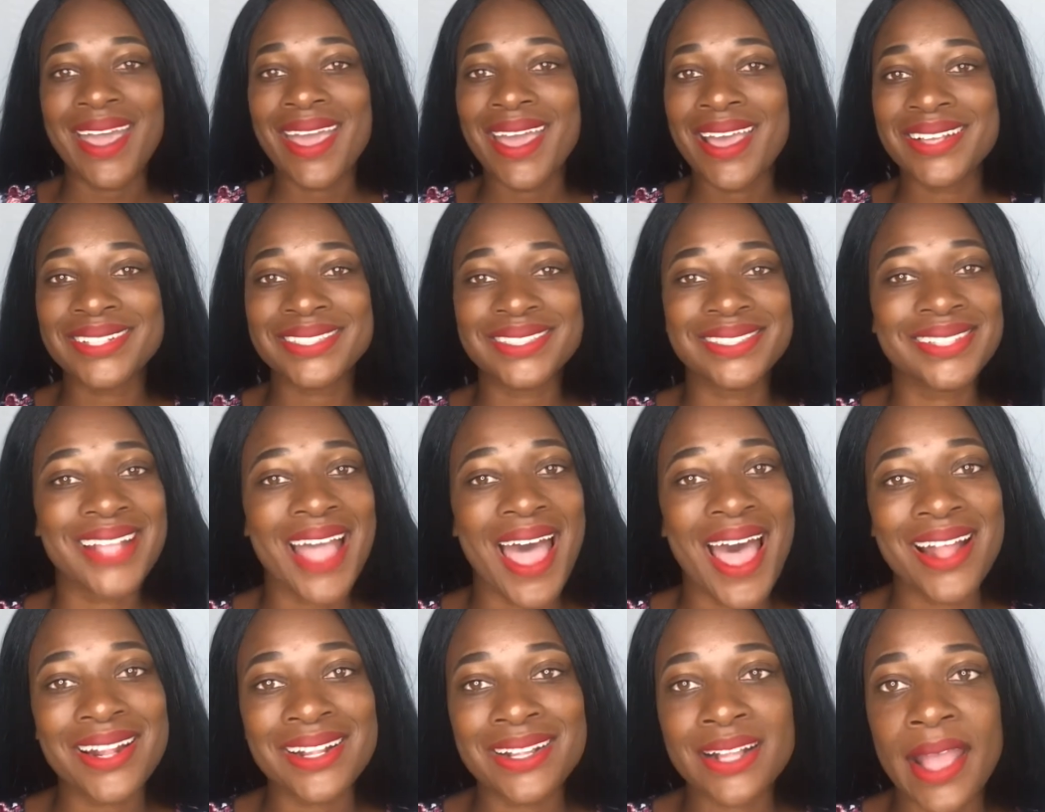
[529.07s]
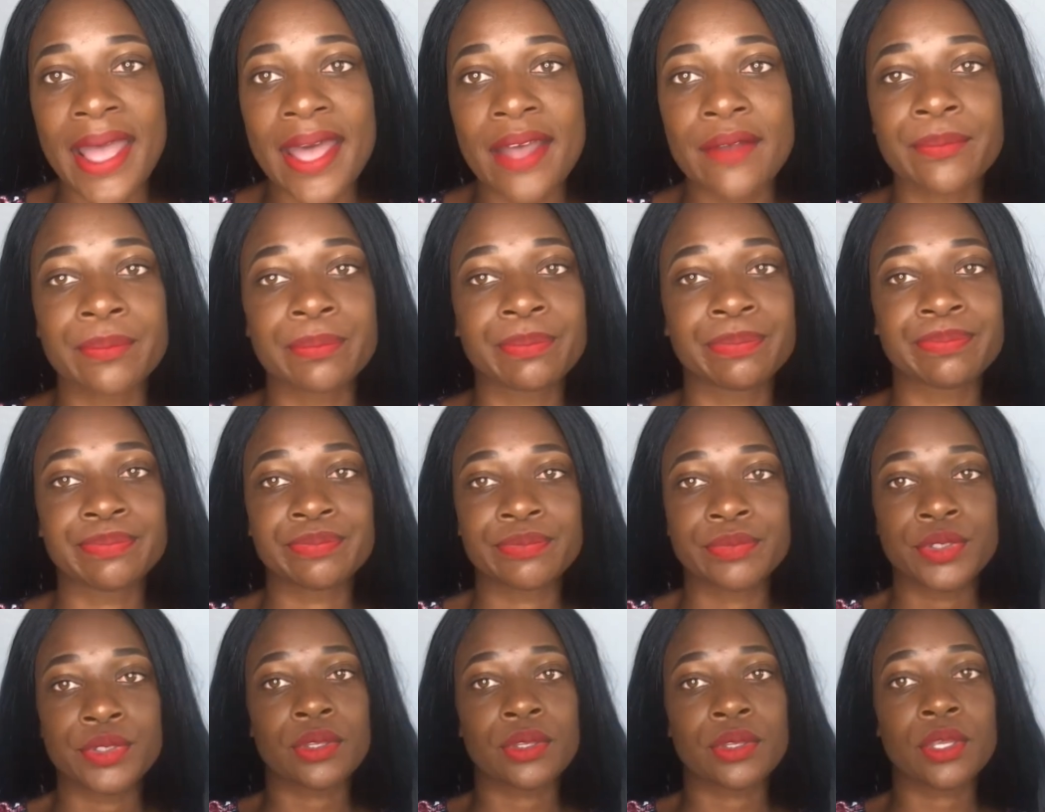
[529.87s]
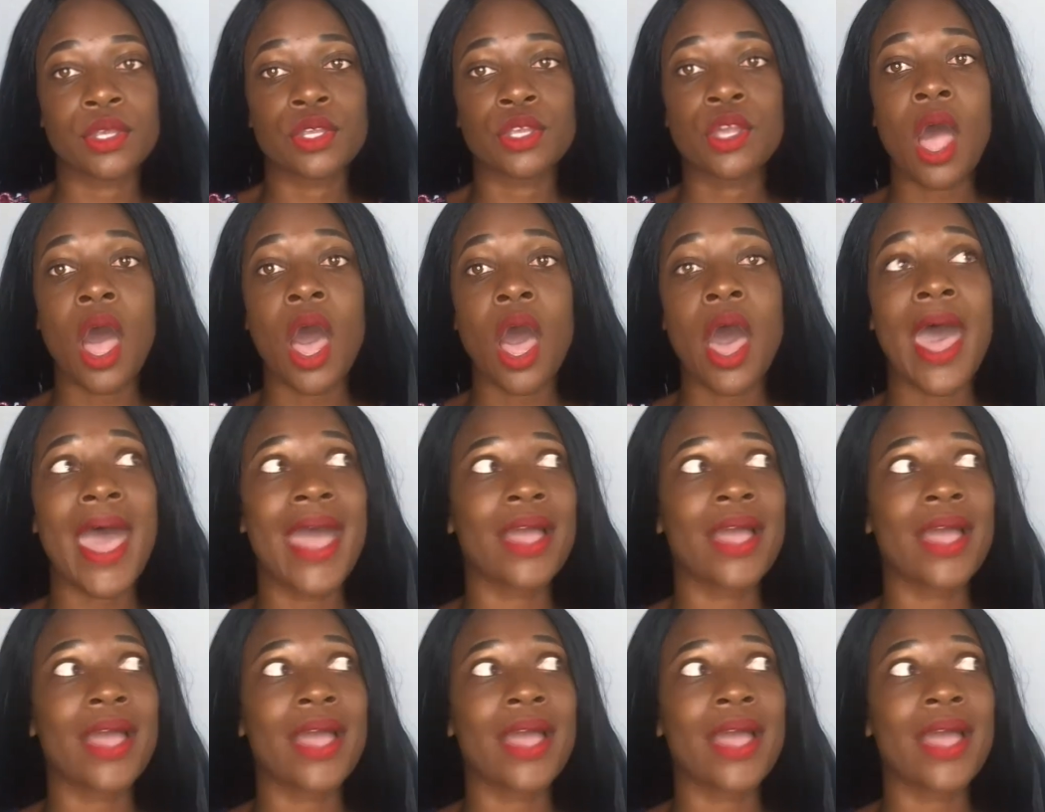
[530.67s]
it's not that, y'all